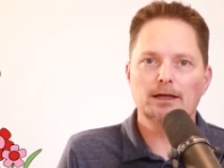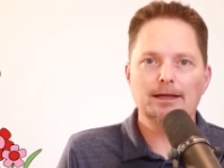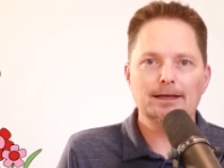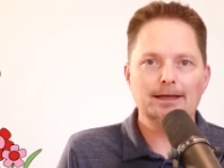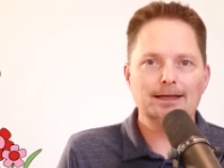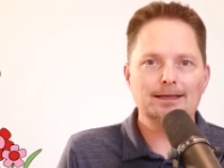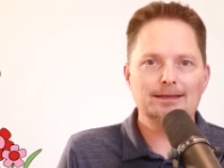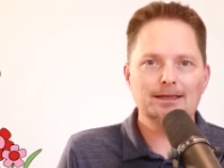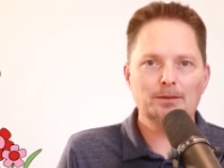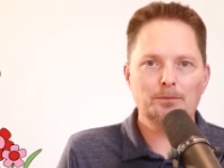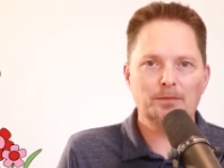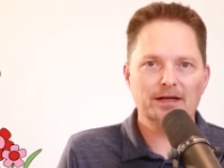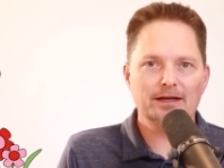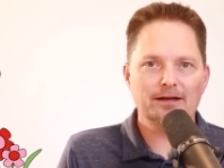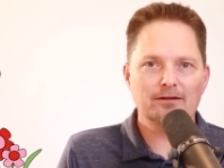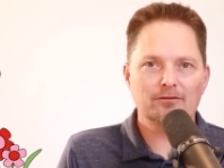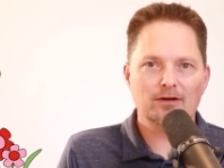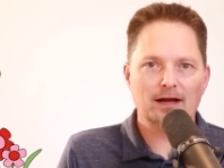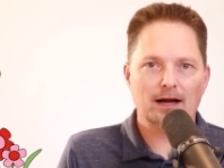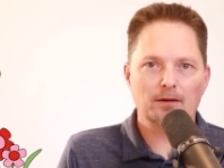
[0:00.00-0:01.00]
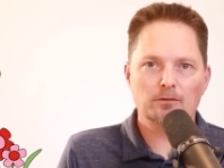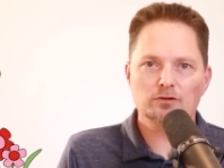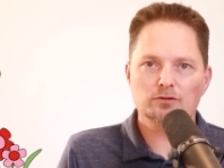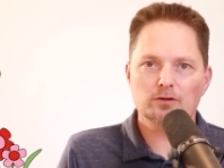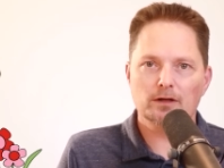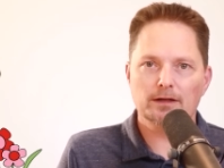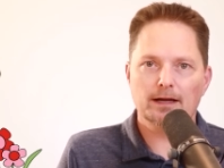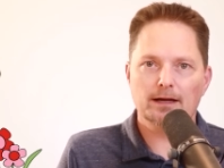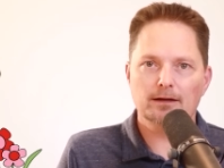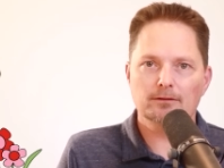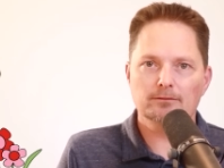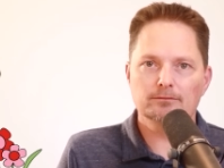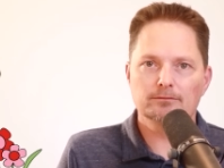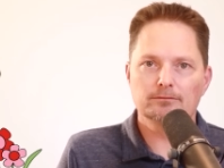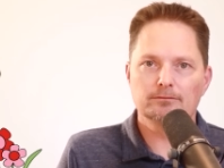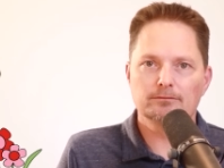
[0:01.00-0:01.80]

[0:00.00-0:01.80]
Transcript: Is he picking flowers right now?